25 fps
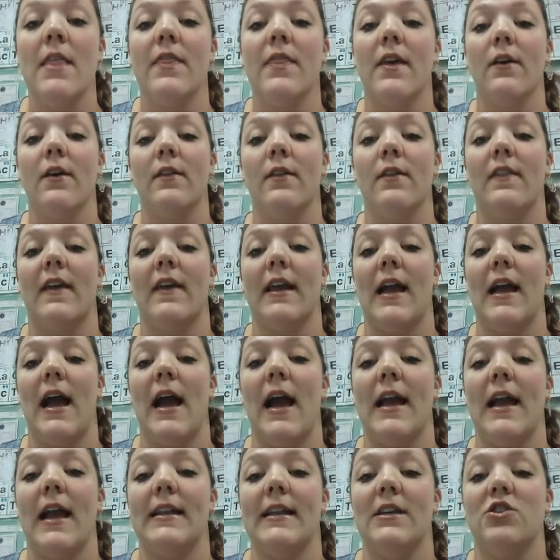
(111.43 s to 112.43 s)
The only thing
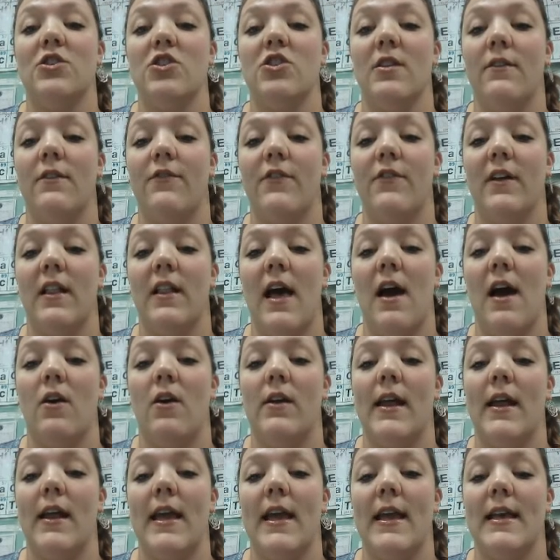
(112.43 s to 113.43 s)
I need you to fill
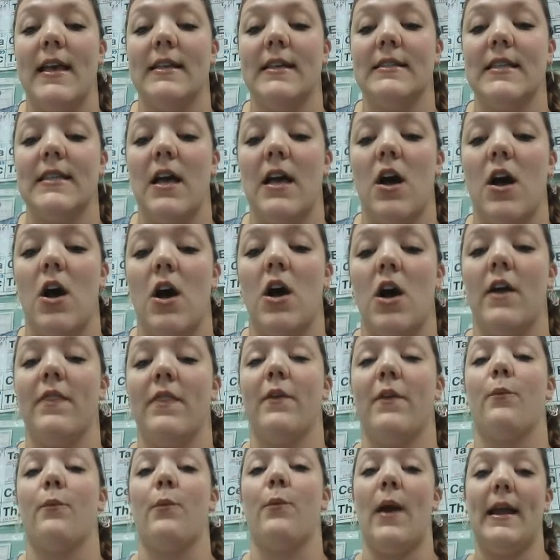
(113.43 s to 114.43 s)
out is on
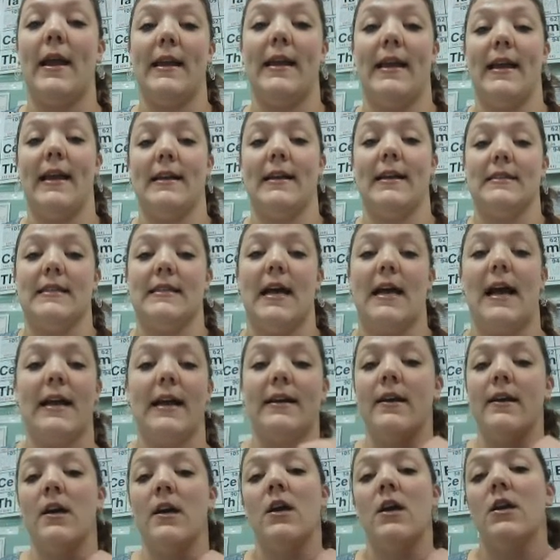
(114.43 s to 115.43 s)
the right-hand
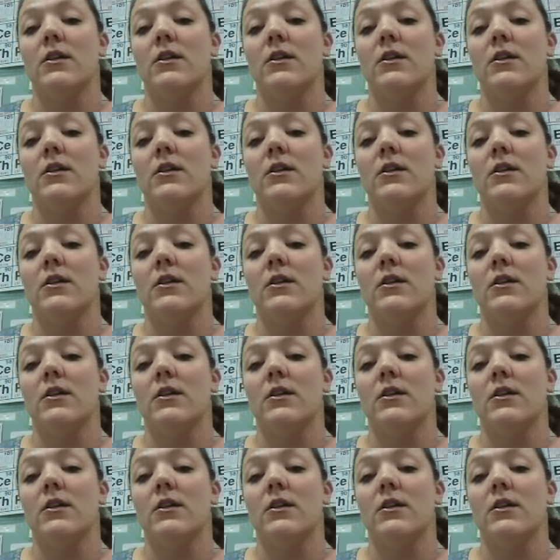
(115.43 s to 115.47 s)
side.